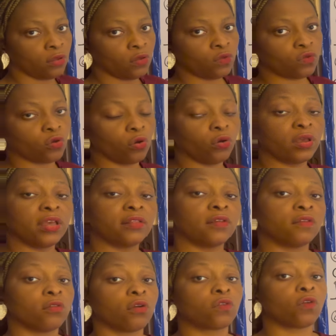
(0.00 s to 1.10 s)
So it
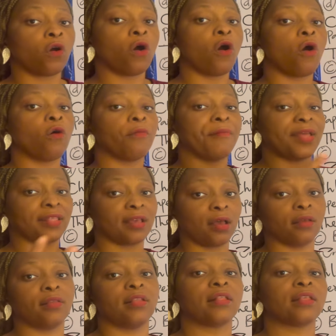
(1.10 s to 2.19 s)
is not all
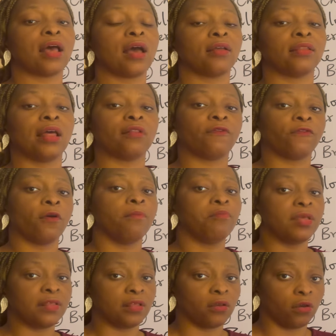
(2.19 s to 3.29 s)
metals that form
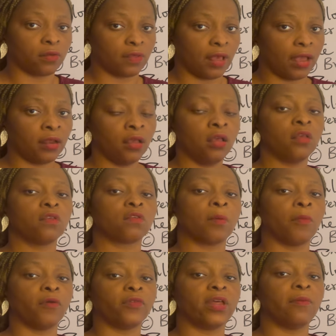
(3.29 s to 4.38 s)
basic oxide.
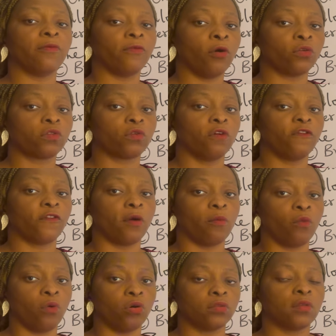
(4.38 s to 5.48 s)
Some of them also
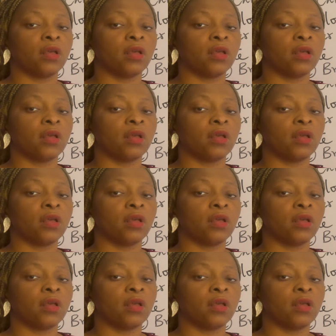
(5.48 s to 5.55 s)
form what?